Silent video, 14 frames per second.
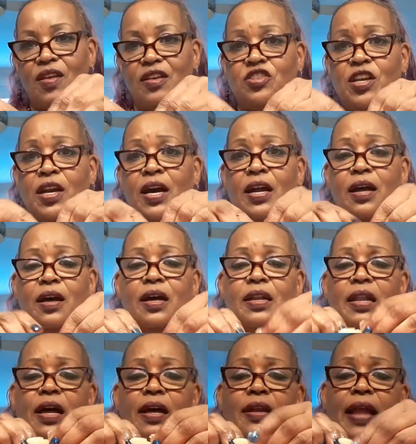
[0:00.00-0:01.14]
She
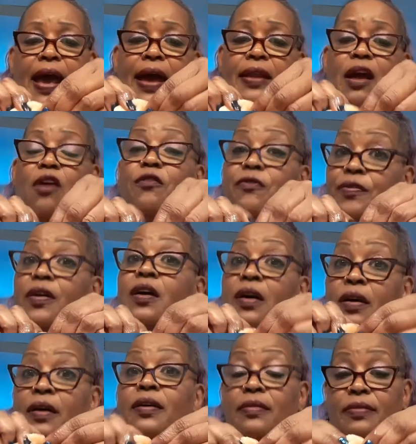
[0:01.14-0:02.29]
cut a line off
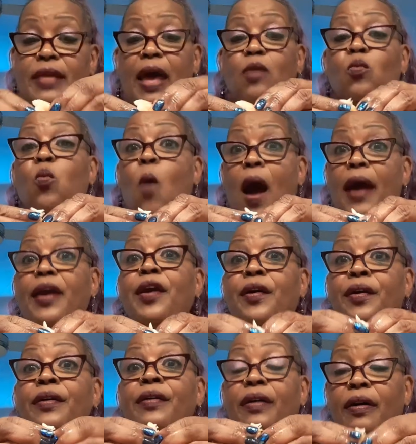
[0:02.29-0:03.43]
that
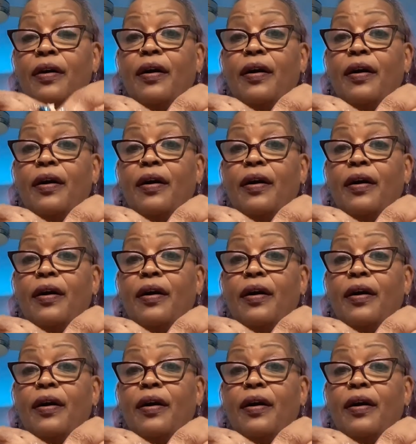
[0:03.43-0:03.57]
wire.